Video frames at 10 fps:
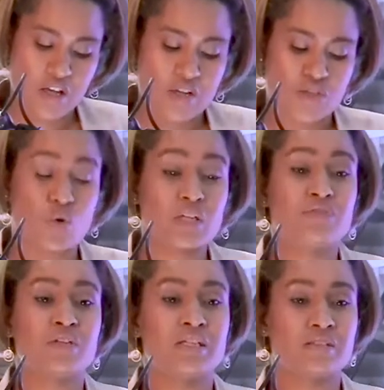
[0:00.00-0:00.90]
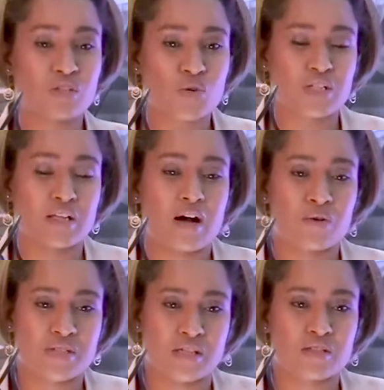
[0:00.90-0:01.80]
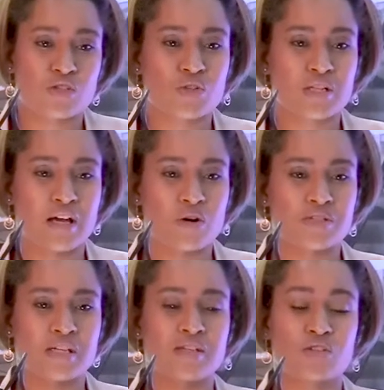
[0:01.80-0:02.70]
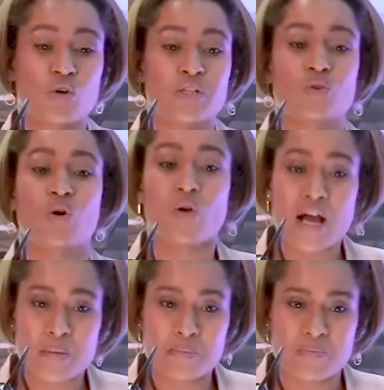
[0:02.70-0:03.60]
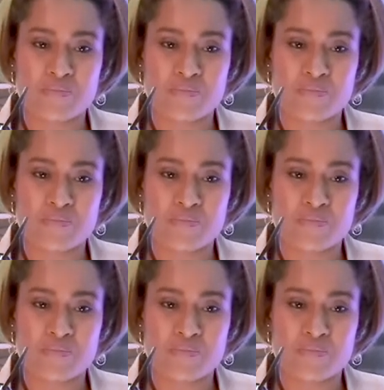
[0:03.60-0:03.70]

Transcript: So even in social housing is going to go up,